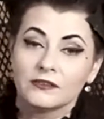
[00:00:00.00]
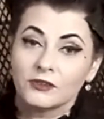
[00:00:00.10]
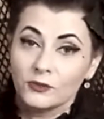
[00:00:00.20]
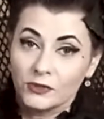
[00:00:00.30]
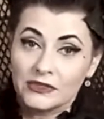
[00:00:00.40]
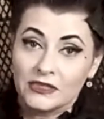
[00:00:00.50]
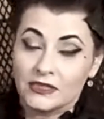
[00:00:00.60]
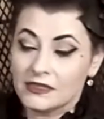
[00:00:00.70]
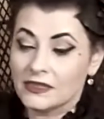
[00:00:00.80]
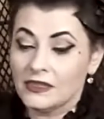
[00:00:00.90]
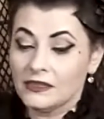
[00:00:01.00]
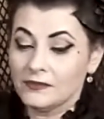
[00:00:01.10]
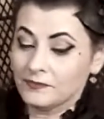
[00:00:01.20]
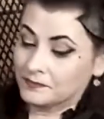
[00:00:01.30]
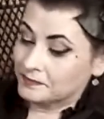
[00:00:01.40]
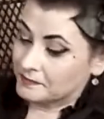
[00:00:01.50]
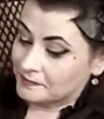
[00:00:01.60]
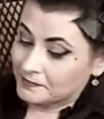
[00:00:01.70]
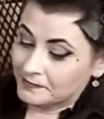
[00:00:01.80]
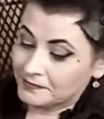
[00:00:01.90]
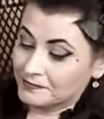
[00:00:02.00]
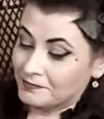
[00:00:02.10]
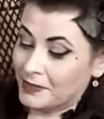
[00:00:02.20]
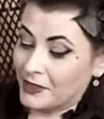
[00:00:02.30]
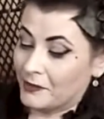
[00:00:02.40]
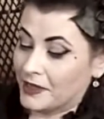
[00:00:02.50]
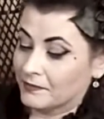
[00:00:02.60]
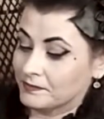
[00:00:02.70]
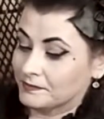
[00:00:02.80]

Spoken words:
You will see this again. By the way,